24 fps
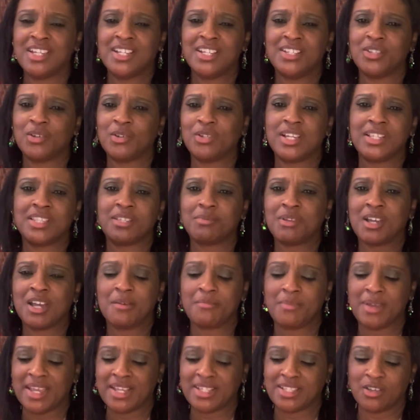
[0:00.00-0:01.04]
Don't let them come
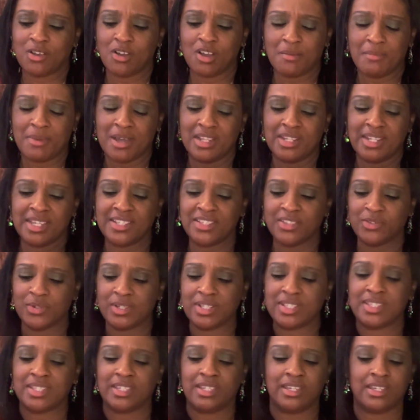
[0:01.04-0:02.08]
back talking about let's do
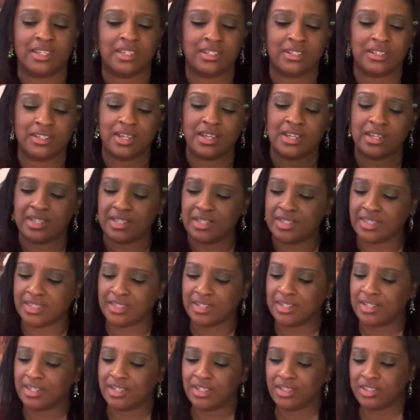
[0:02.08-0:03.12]
this again, because
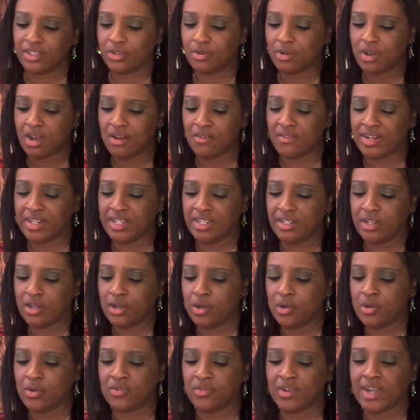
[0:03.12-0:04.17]
you already
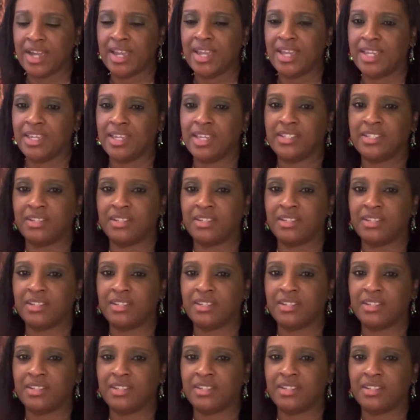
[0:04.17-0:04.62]
know, right?